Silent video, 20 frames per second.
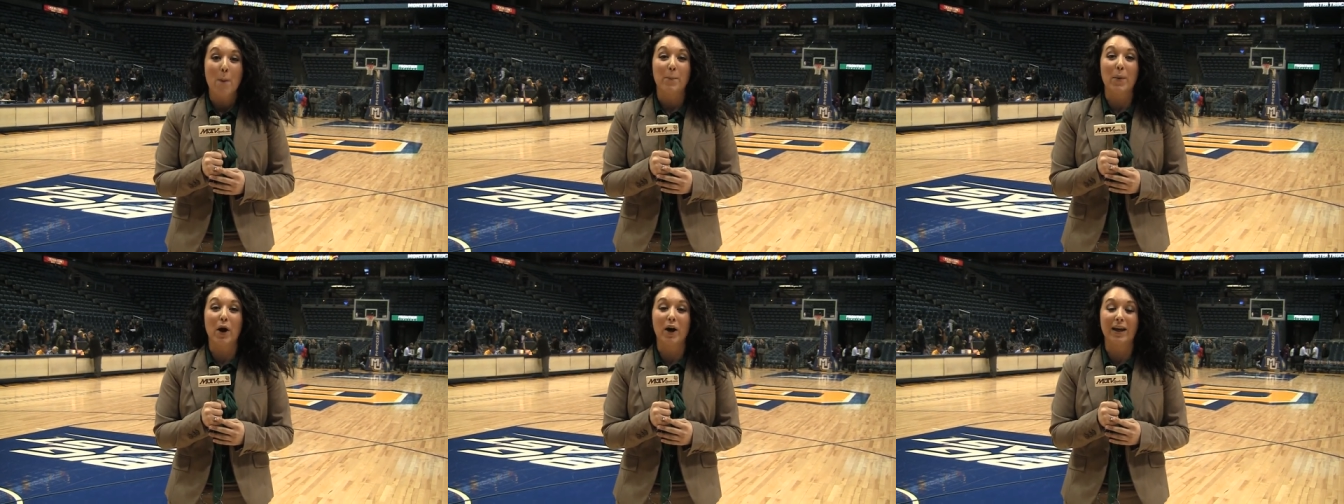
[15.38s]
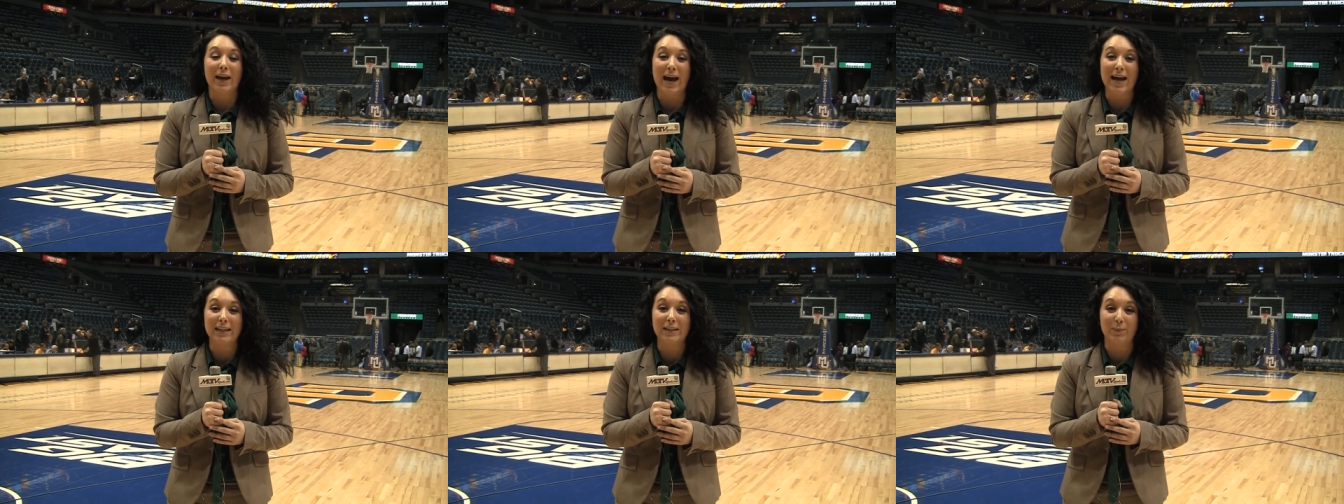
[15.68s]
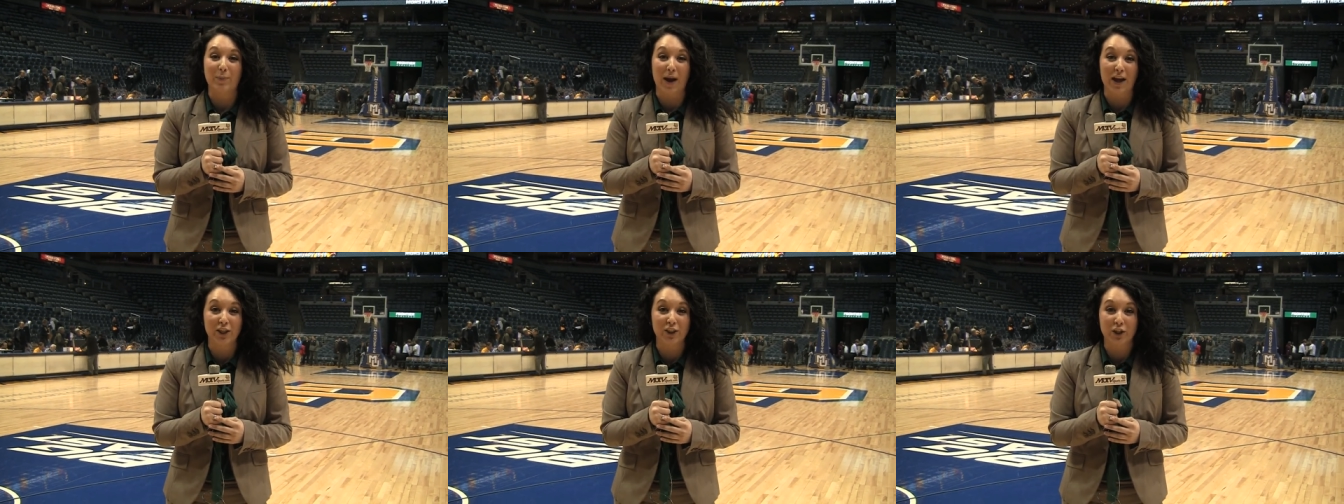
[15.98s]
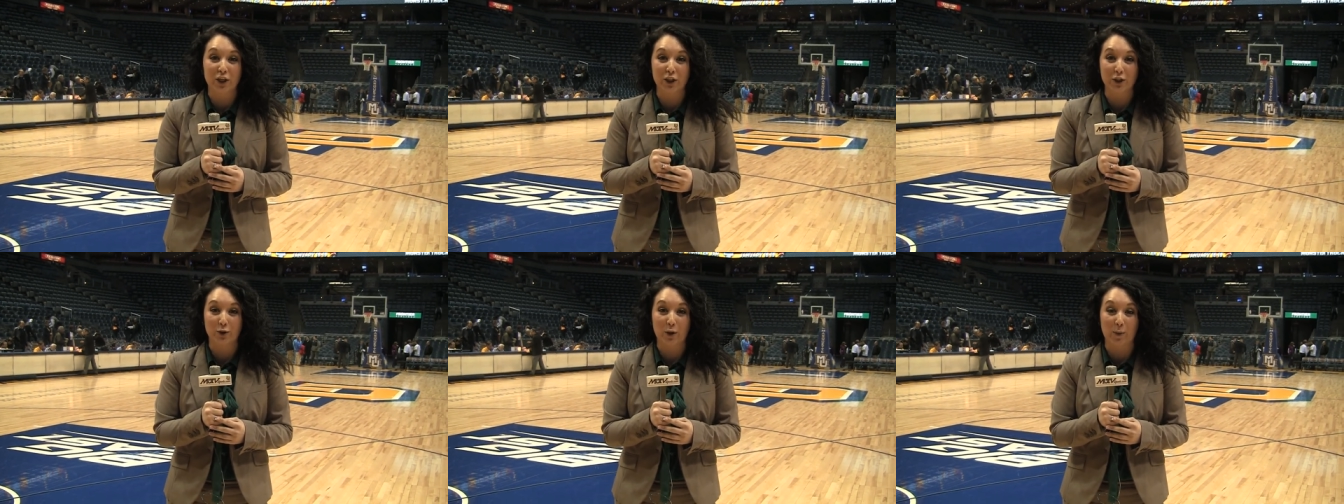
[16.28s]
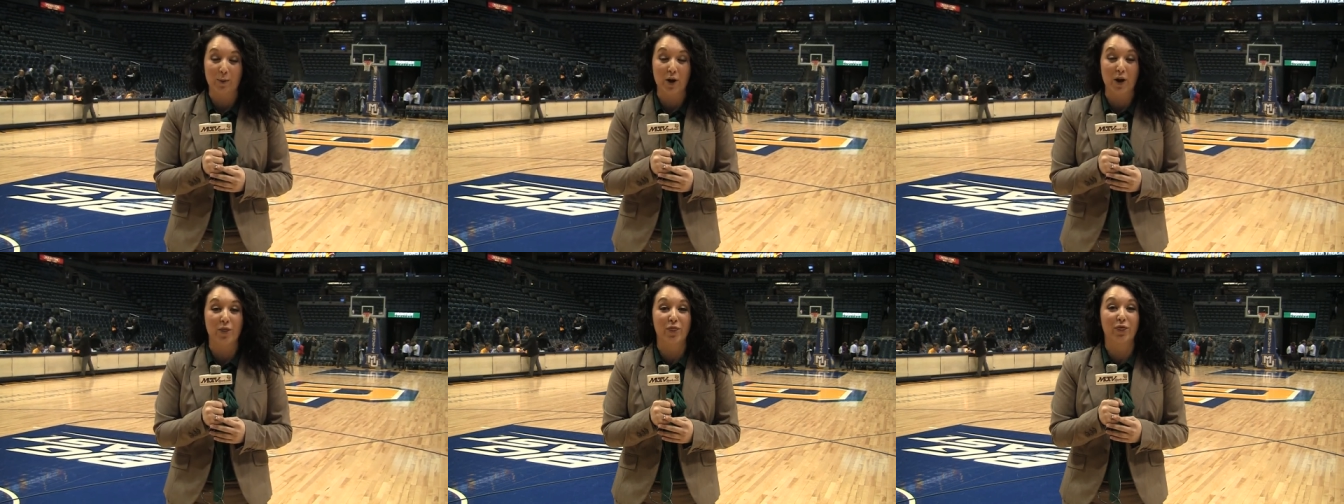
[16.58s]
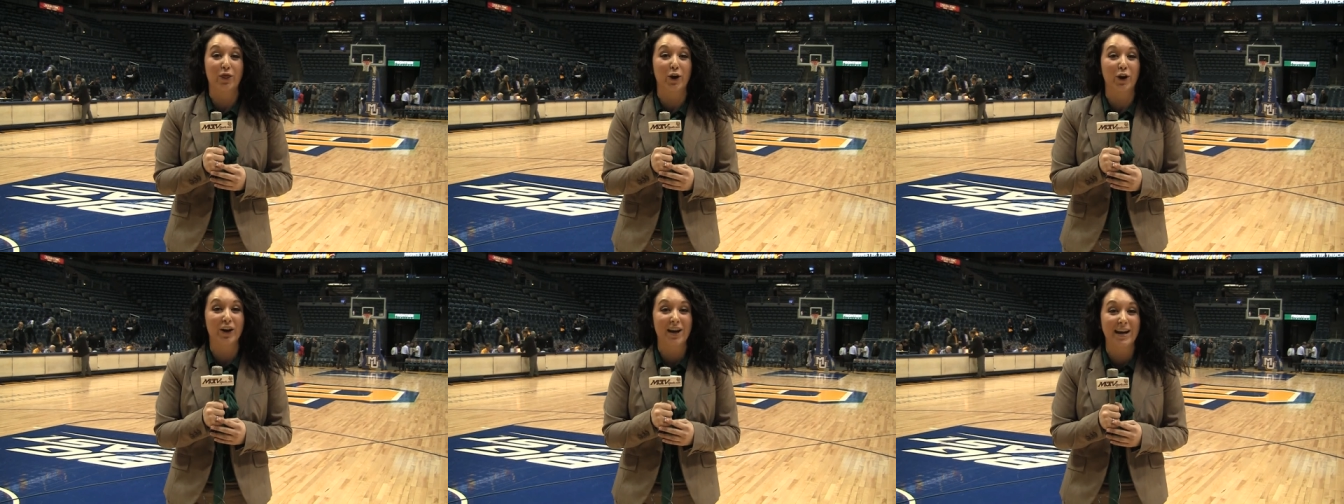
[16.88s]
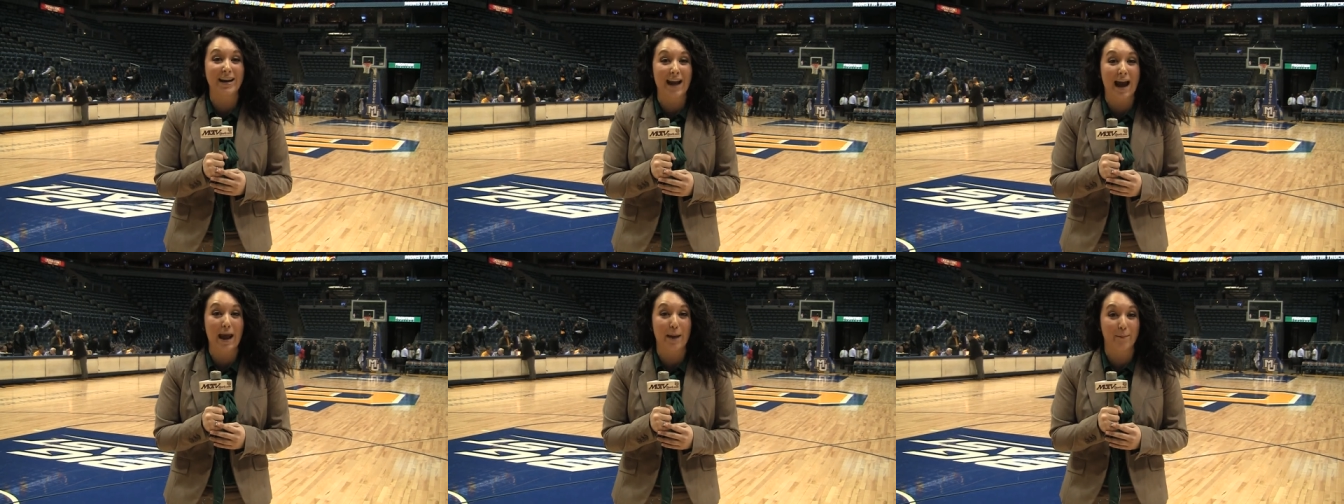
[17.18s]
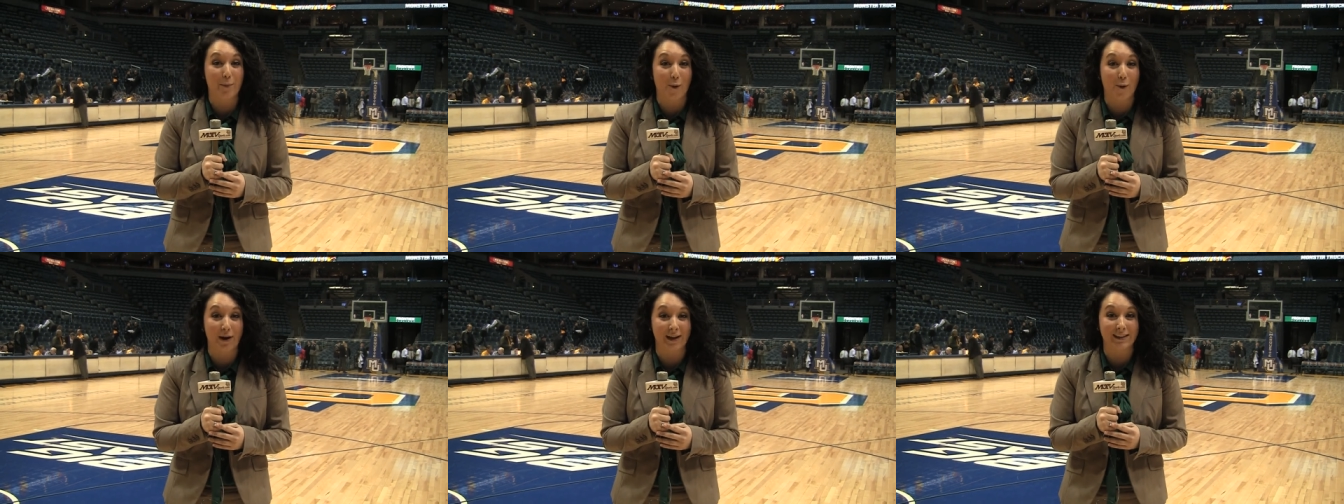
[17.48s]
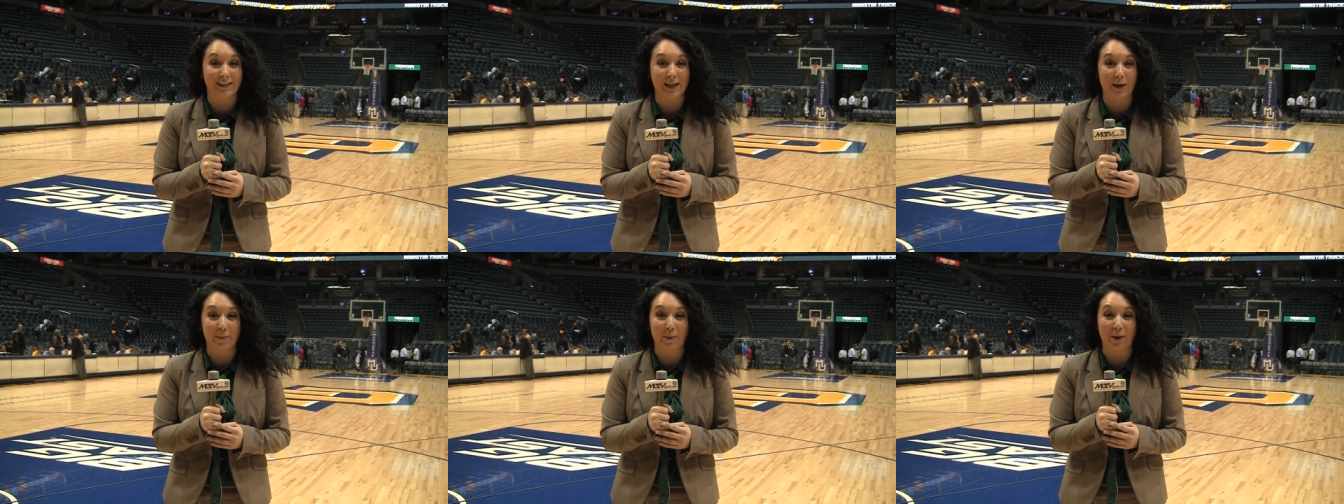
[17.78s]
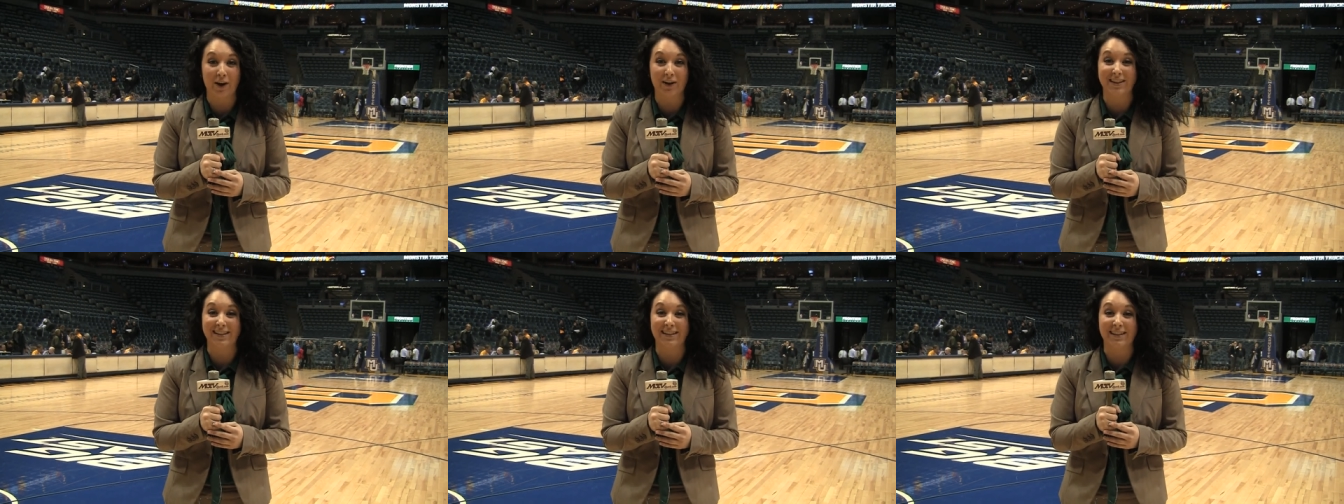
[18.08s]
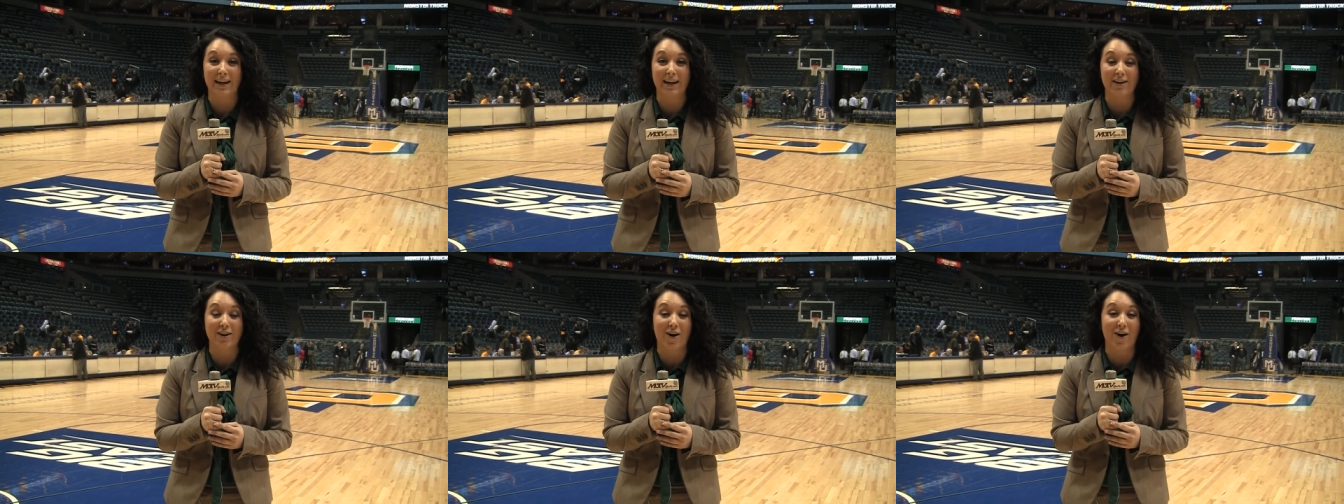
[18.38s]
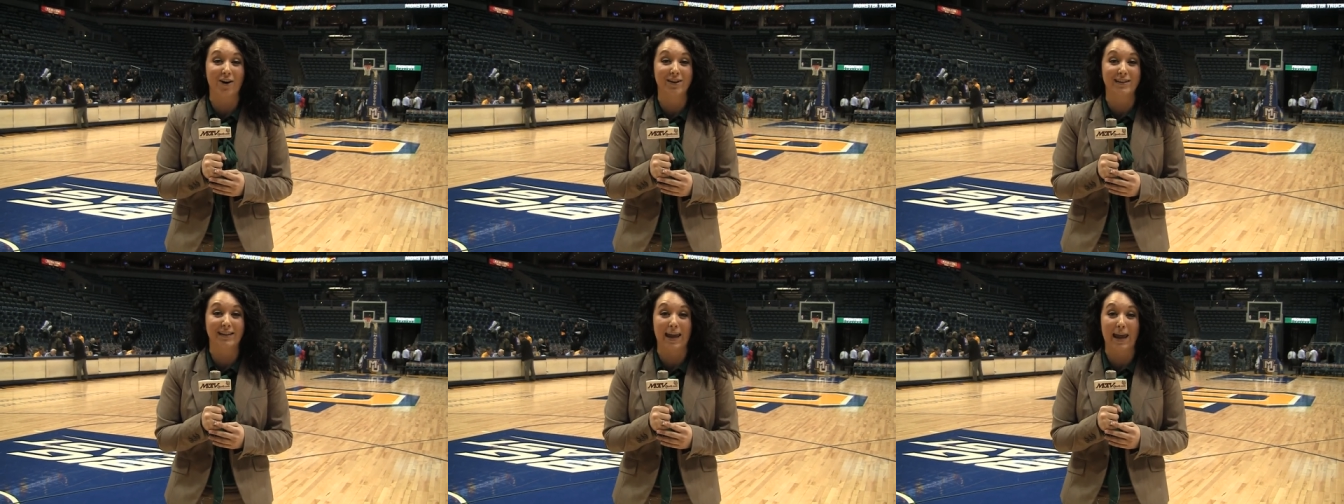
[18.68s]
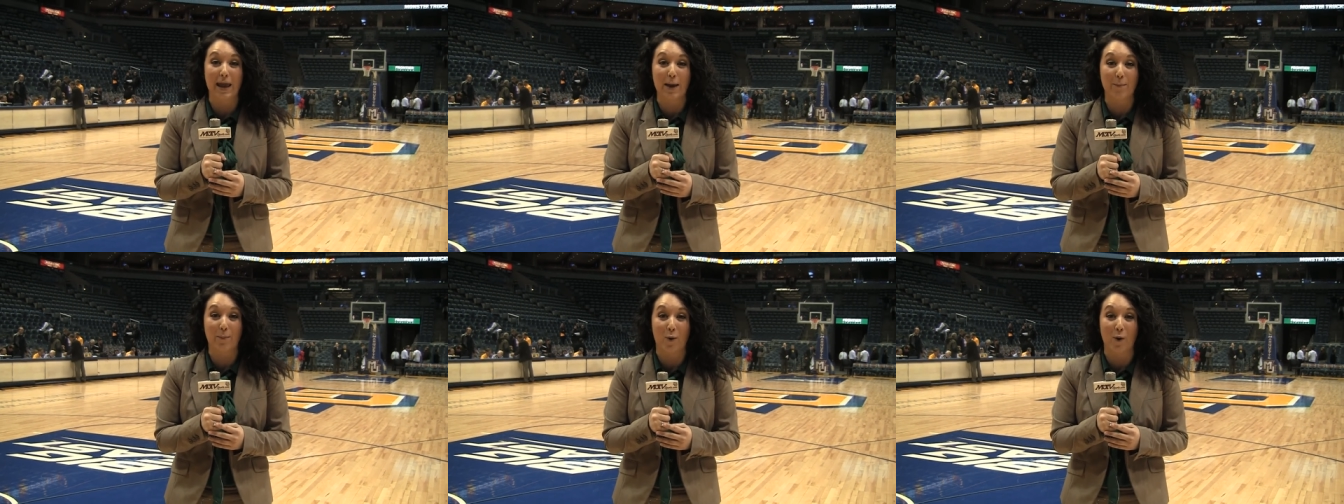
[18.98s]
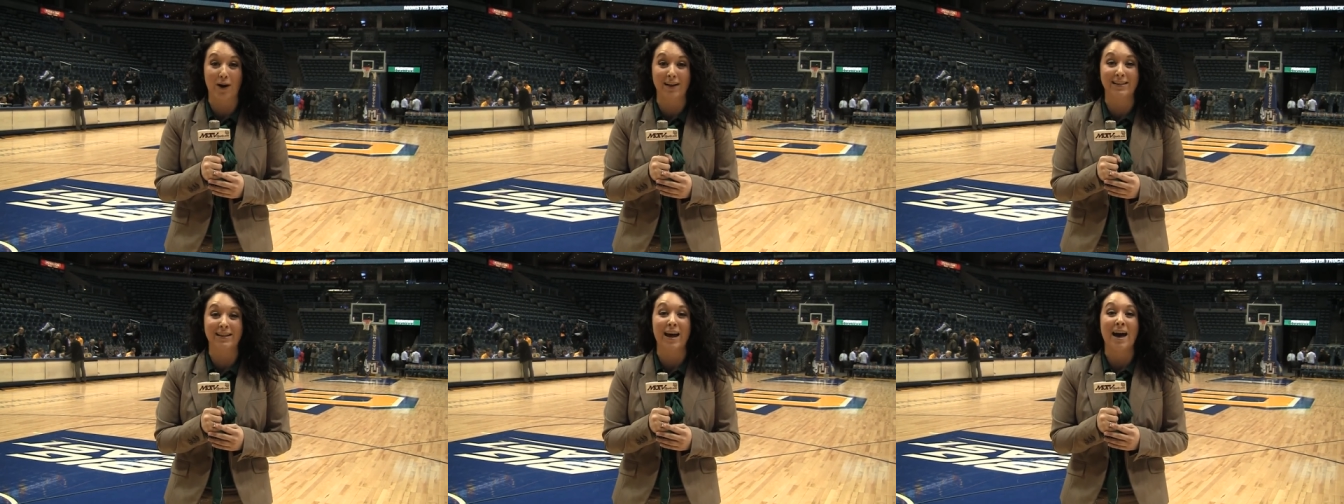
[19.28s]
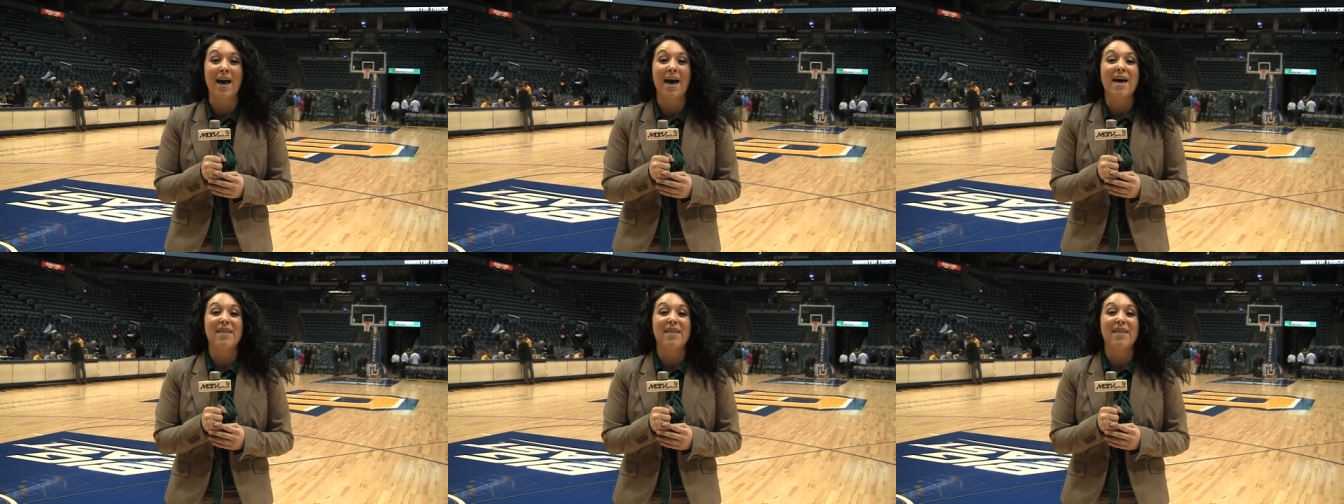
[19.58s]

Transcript: Marquette's bench contributed thirty-nine points compared to Seton Hall's eight points